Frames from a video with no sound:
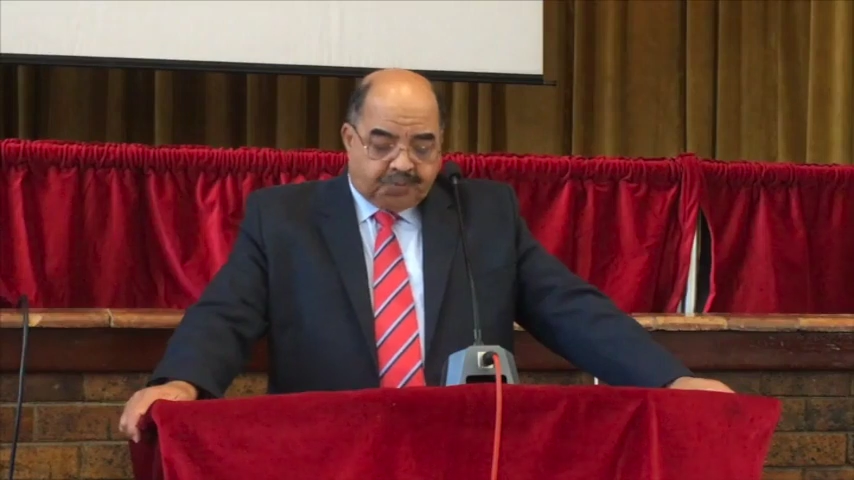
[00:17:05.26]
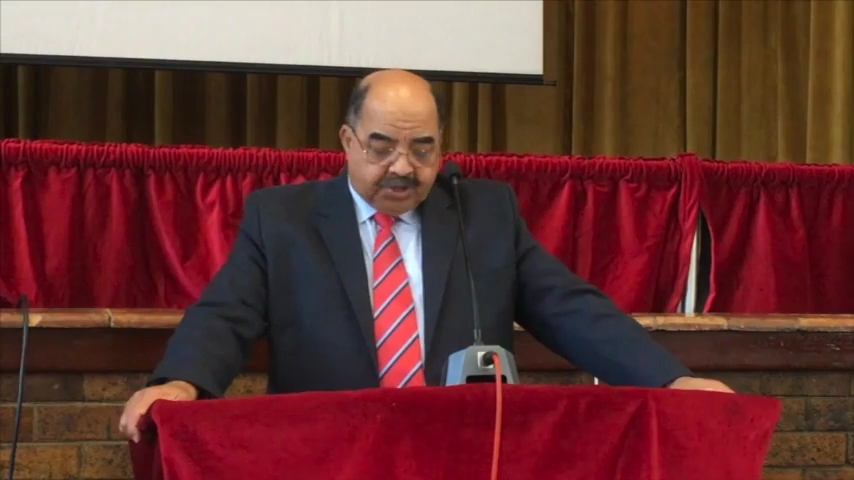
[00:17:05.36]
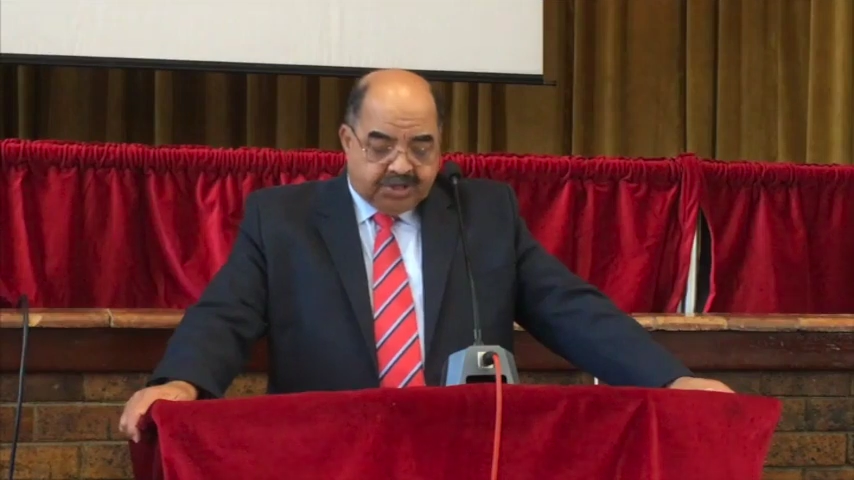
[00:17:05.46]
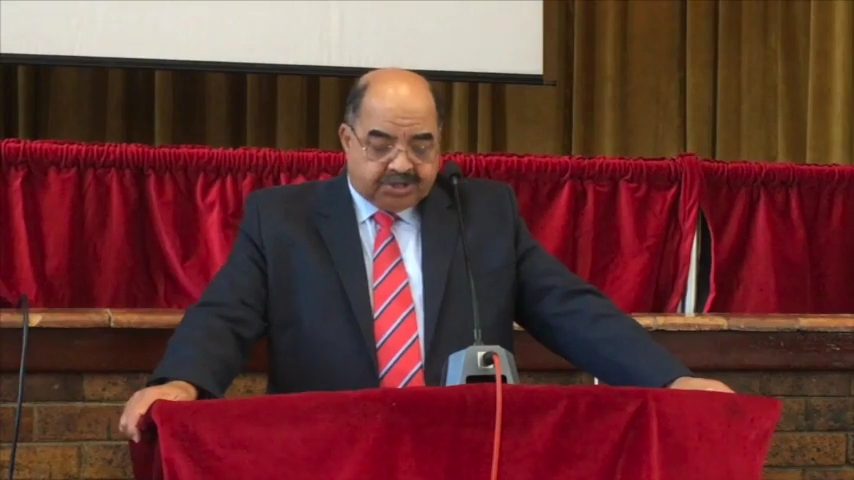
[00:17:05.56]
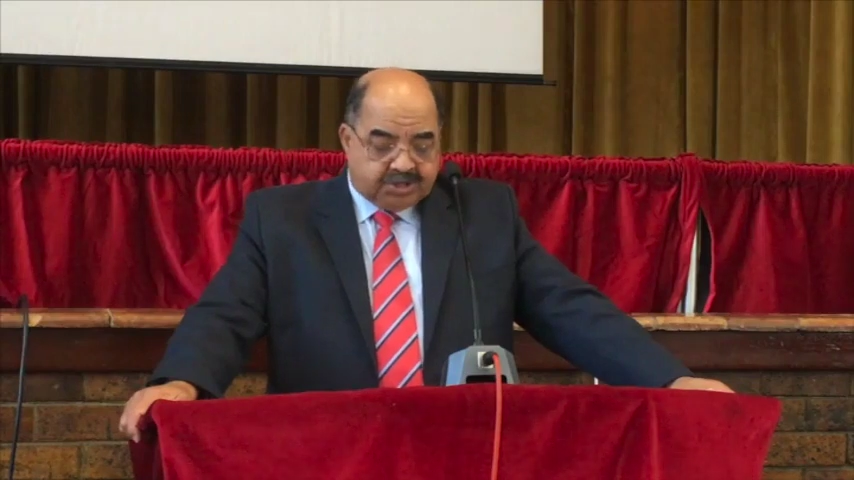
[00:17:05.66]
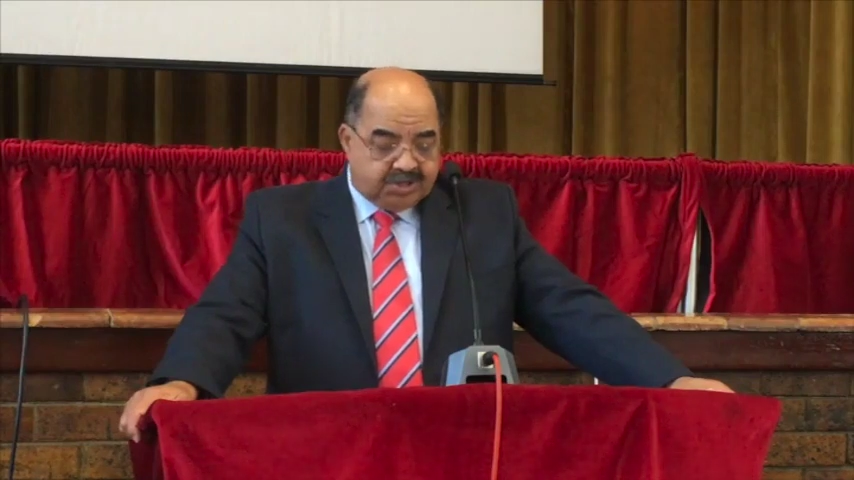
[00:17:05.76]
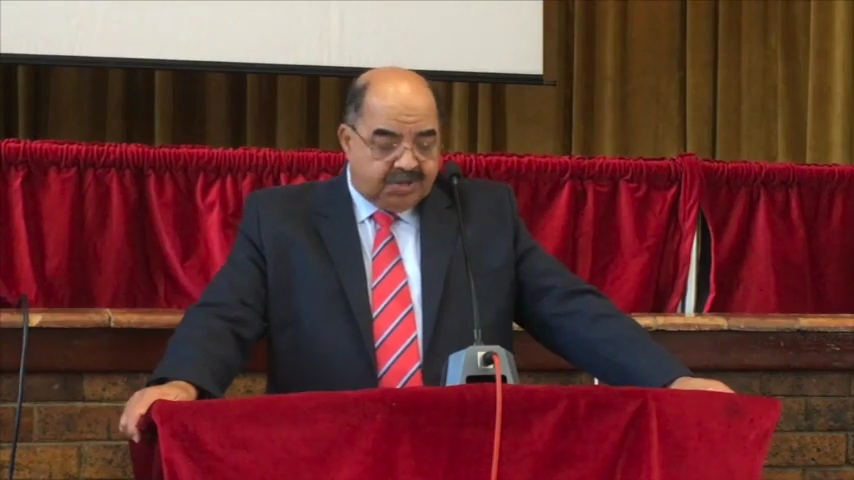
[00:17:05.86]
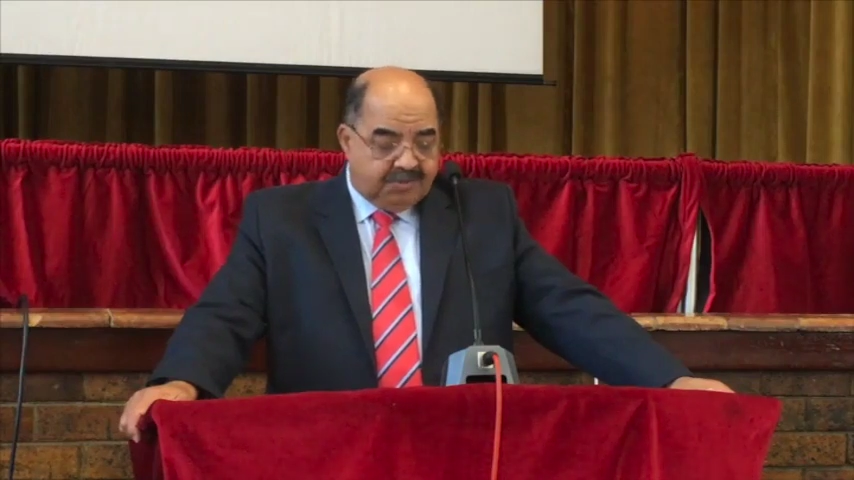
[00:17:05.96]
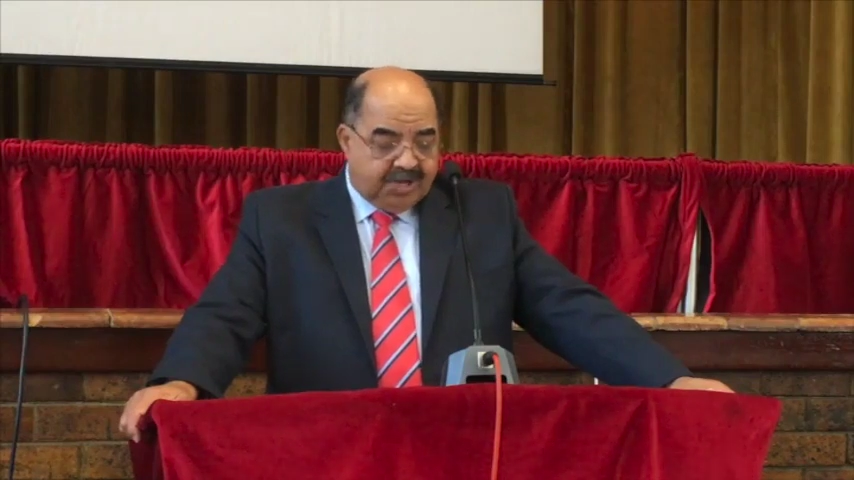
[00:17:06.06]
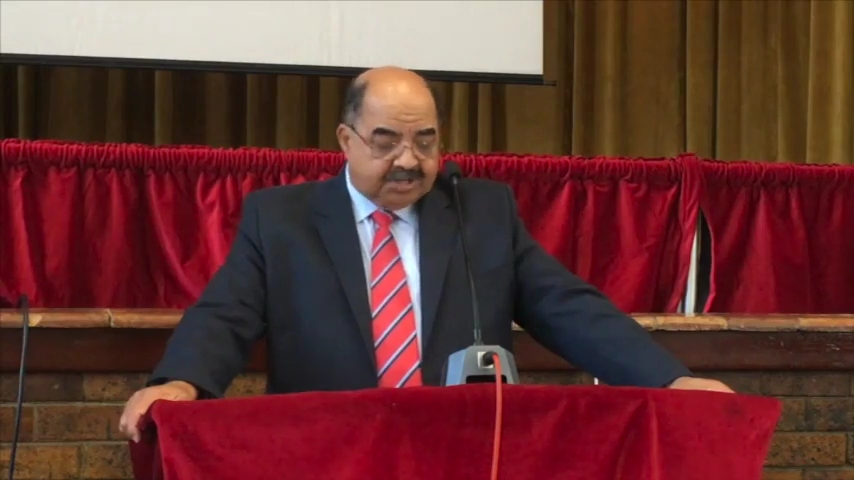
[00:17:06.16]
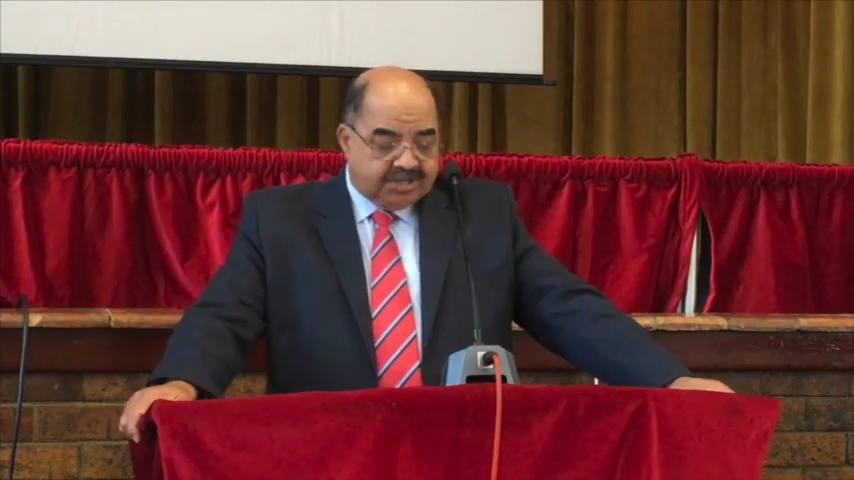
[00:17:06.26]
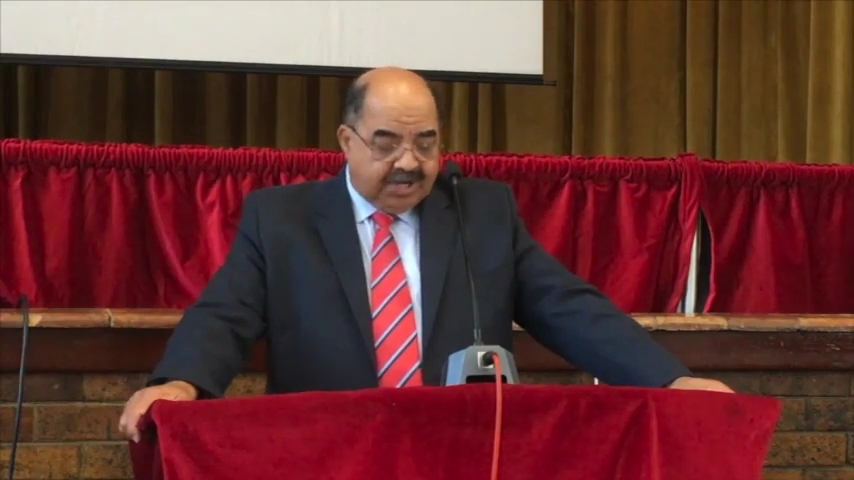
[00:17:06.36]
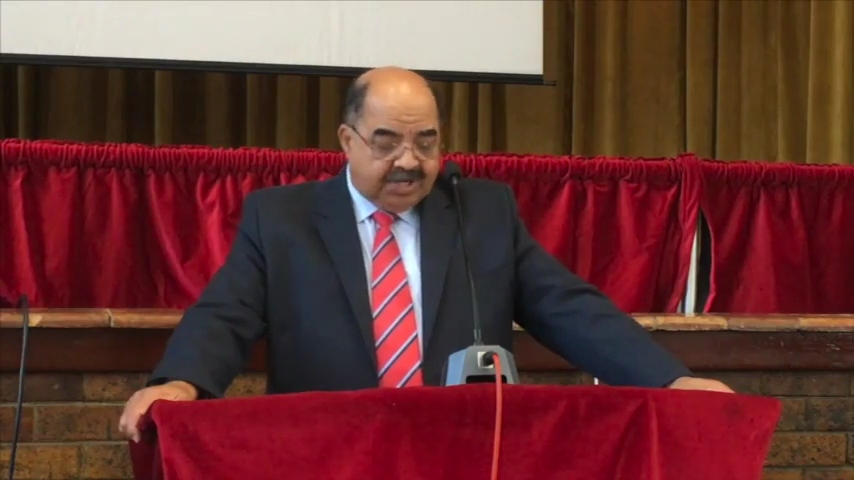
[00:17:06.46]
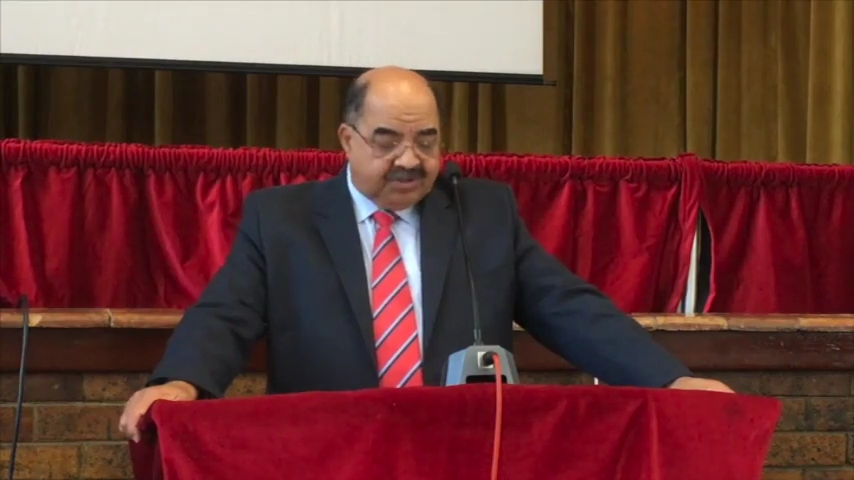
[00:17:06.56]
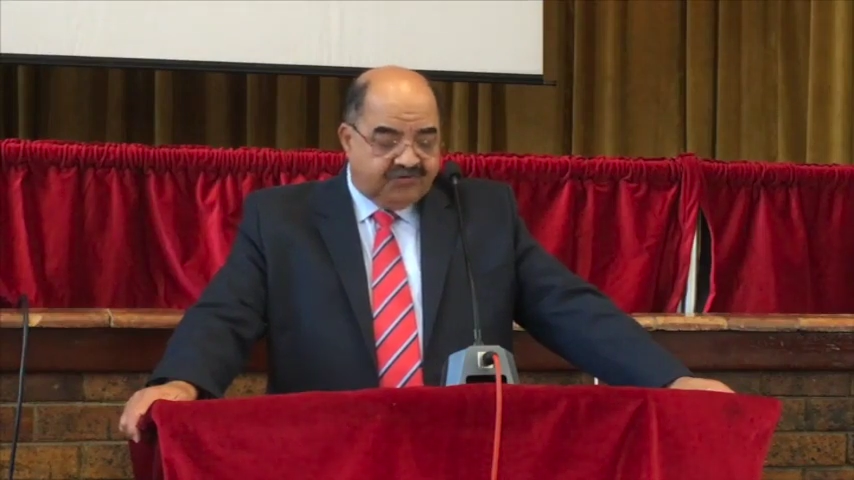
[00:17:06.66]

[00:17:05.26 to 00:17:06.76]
preach must take